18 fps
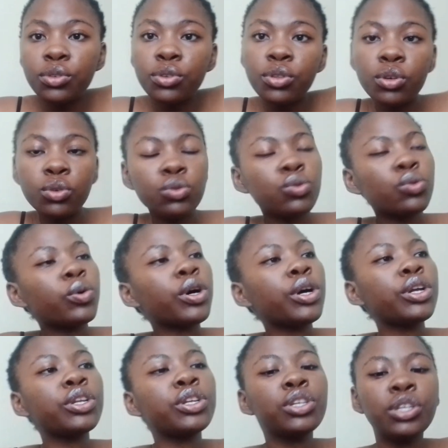to those who
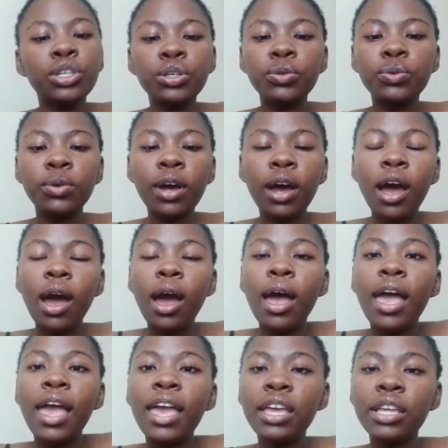are new.
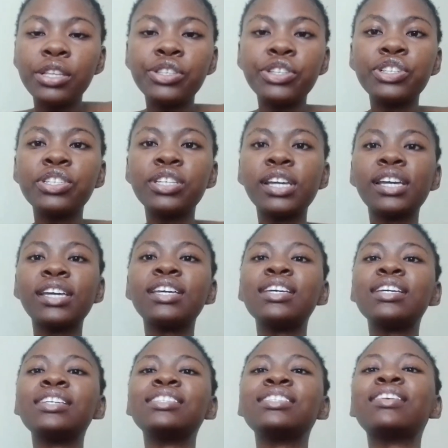In
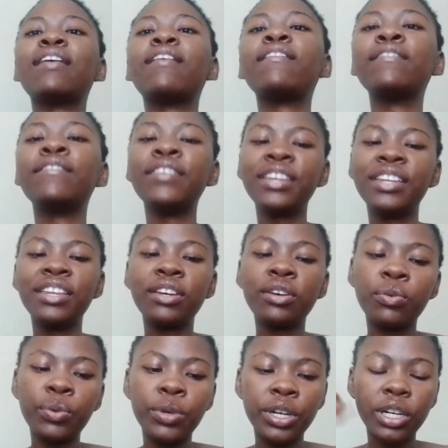today's
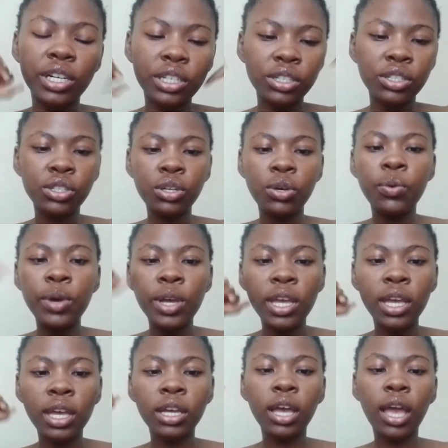video, we are
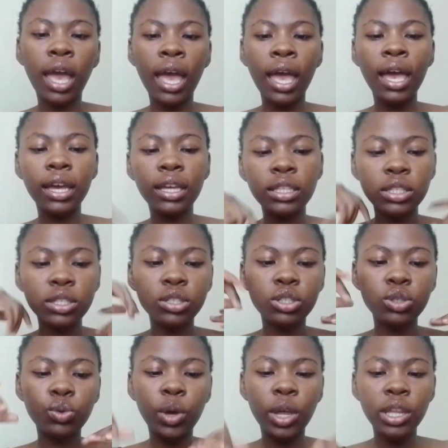doing
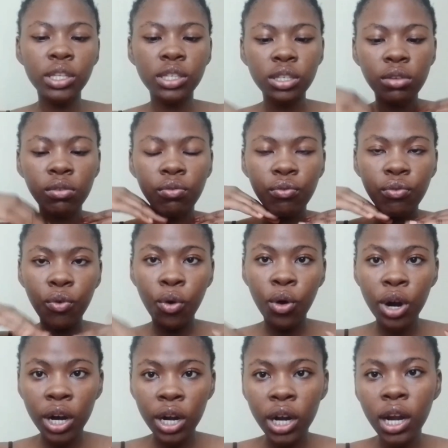Acts
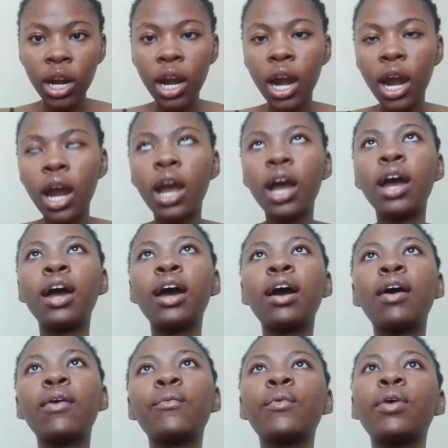24.
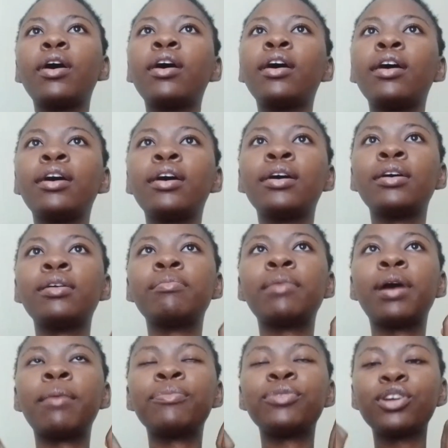
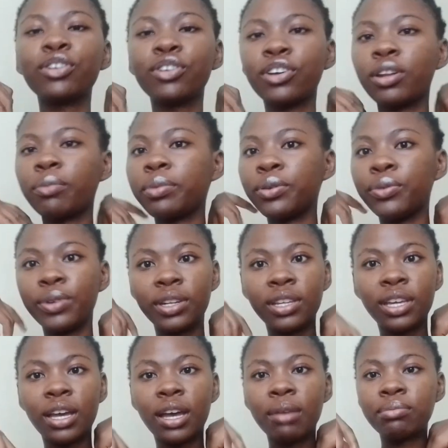I'm not gonna be
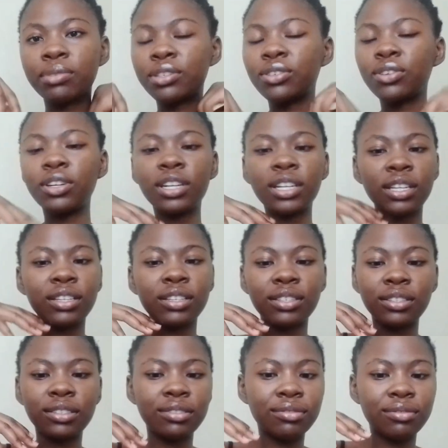reading it. I'm just gonna
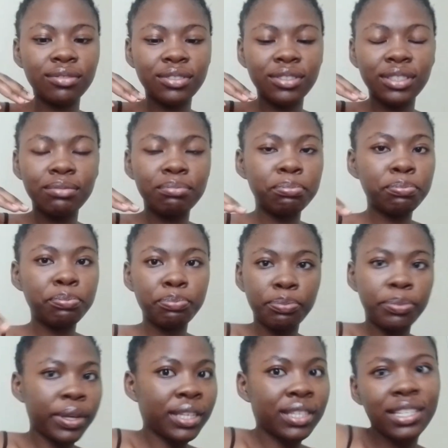
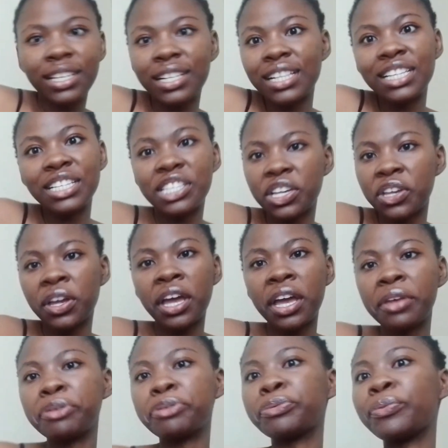basically tell you
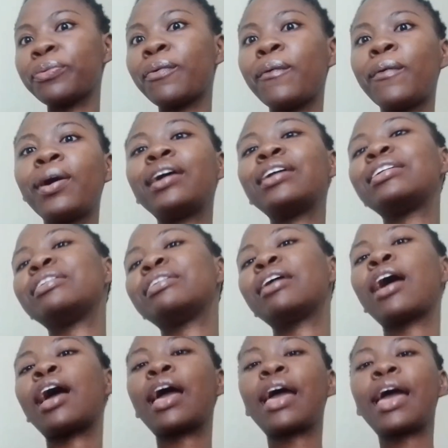guys what
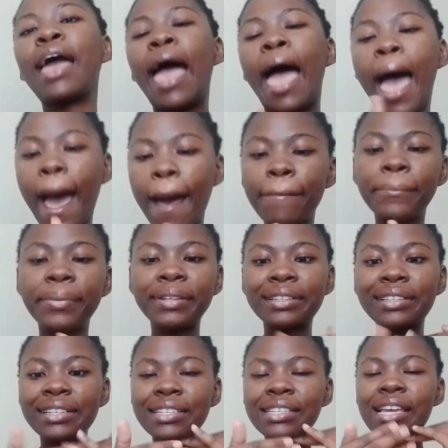
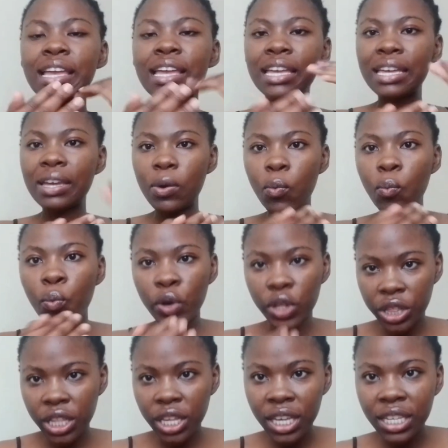happened
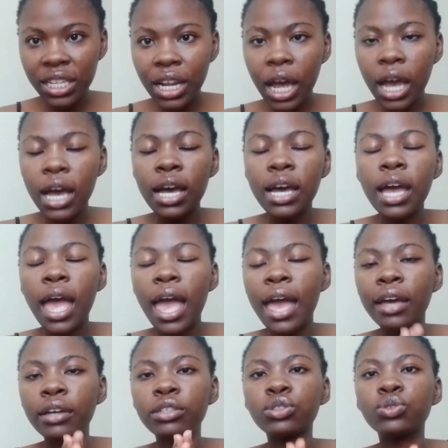within
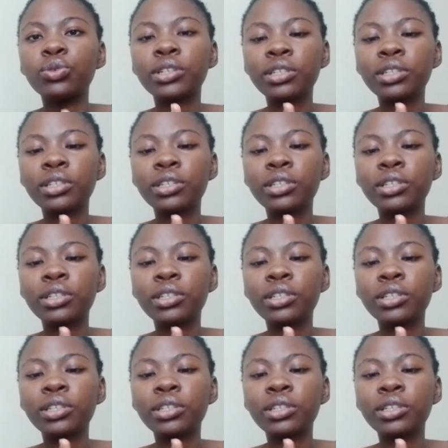Acts